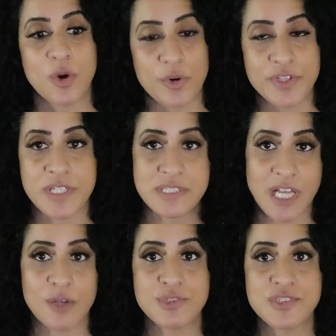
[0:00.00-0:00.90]
or that is
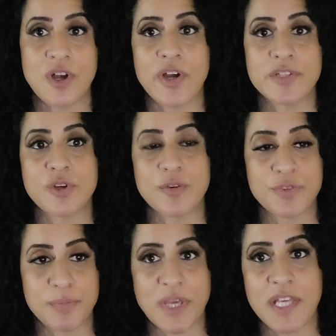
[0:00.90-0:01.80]
outside of
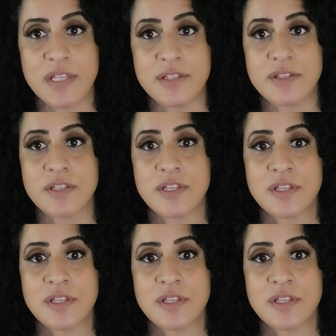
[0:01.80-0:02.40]
the main